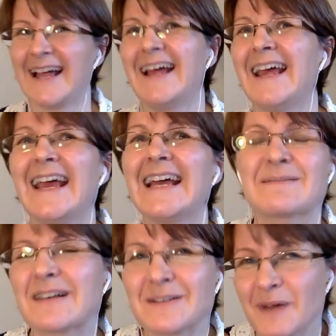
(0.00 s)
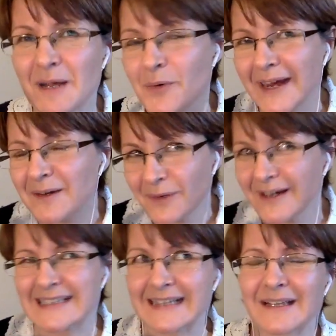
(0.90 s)
It's because my brain
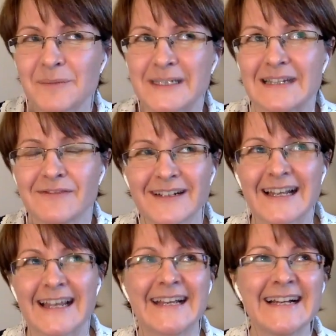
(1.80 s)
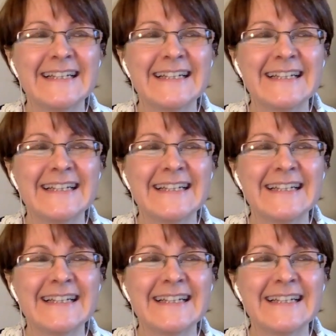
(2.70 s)
works a little bit differently.